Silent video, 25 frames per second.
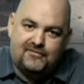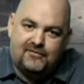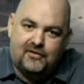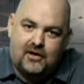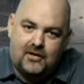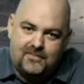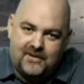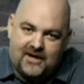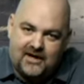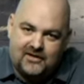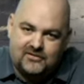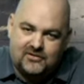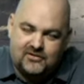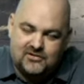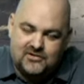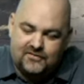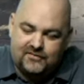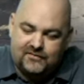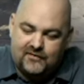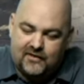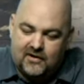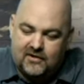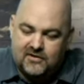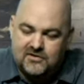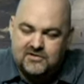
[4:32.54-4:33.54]
about those
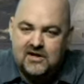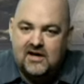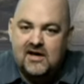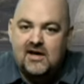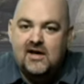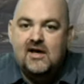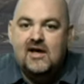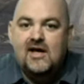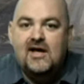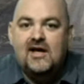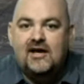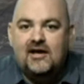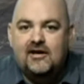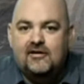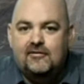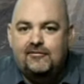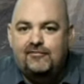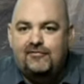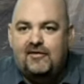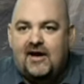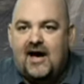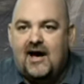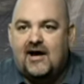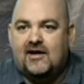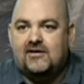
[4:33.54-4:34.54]
affairs. In
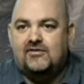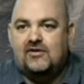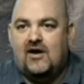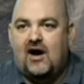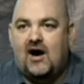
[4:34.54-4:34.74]
fact,